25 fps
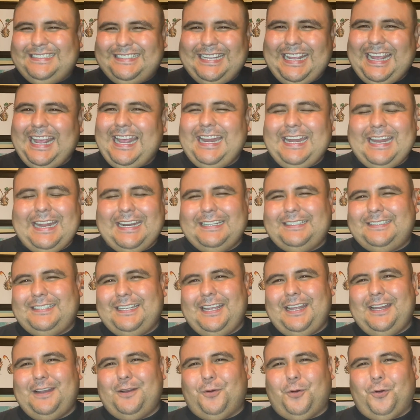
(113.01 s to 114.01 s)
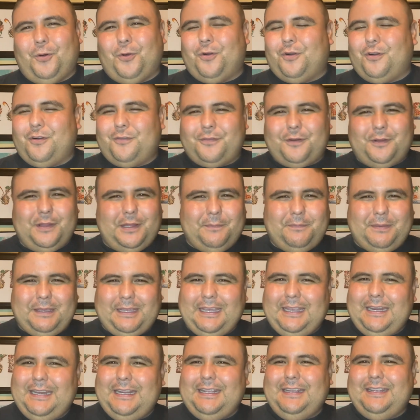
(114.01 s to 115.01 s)
10 out of 10 horror from the
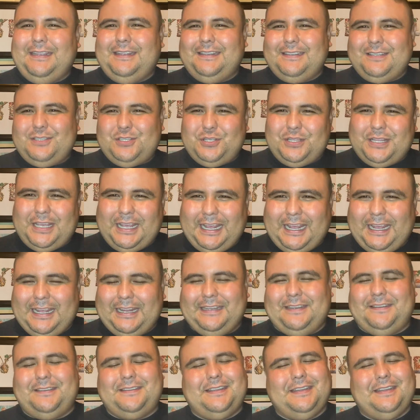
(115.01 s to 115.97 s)
beginning to the end.